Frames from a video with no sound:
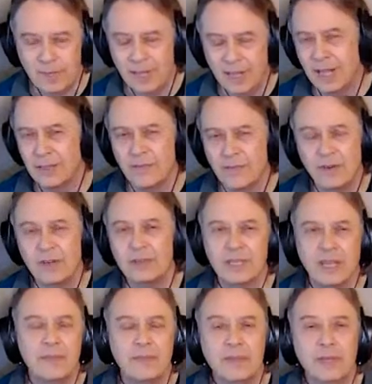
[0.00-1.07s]
Now, the
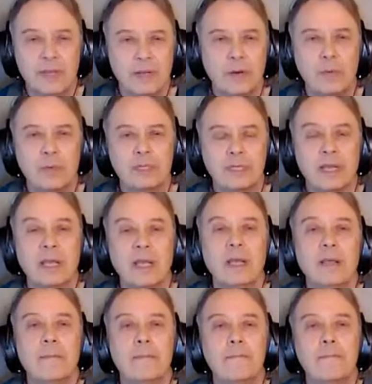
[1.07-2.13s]
Firesign Theater was a
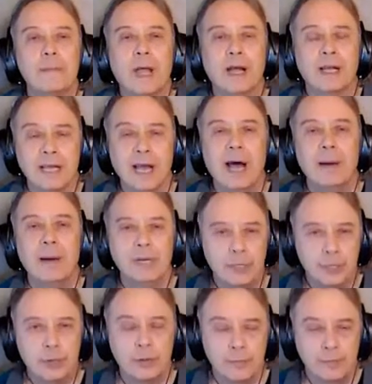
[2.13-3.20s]
comedy
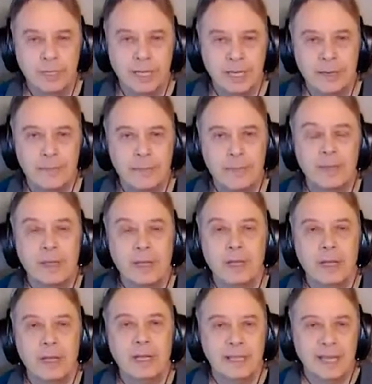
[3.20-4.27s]
troupe team
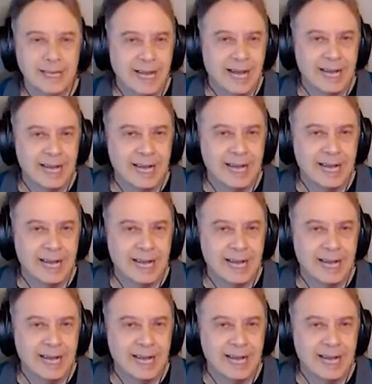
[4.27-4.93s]
that guys like